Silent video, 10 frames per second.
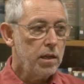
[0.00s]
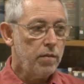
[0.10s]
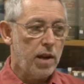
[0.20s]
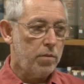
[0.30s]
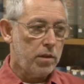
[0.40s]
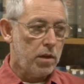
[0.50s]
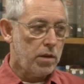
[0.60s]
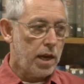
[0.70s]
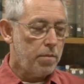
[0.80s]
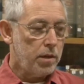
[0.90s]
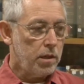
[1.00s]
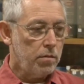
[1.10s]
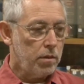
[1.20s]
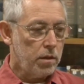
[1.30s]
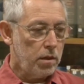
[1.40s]
The flat was okay, but
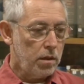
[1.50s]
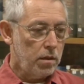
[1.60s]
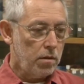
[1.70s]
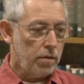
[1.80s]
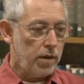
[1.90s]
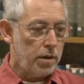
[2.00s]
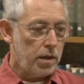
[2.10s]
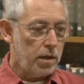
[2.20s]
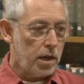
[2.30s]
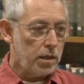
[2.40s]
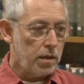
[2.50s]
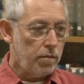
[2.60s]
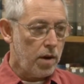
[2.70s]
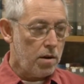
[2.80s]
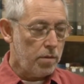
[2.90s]
it was not a very nice
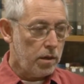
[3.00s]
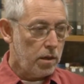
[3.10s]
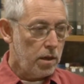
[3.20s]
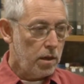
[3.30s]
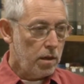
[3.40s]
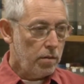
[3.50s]
environment